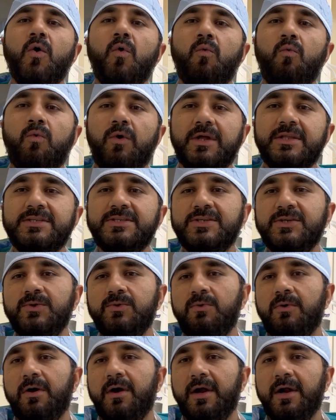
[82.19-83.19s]
Once
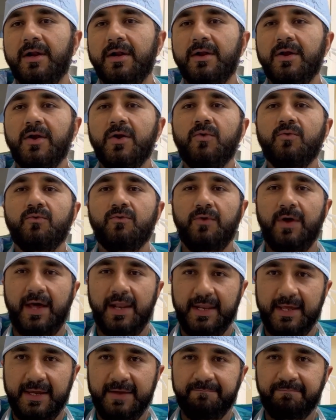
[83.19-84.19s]
you are
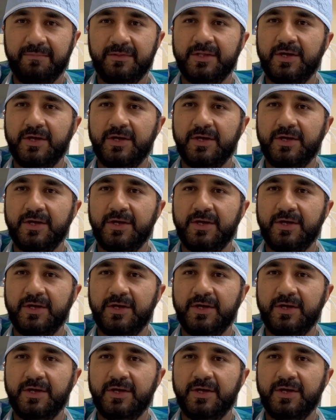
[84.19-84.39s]
ready,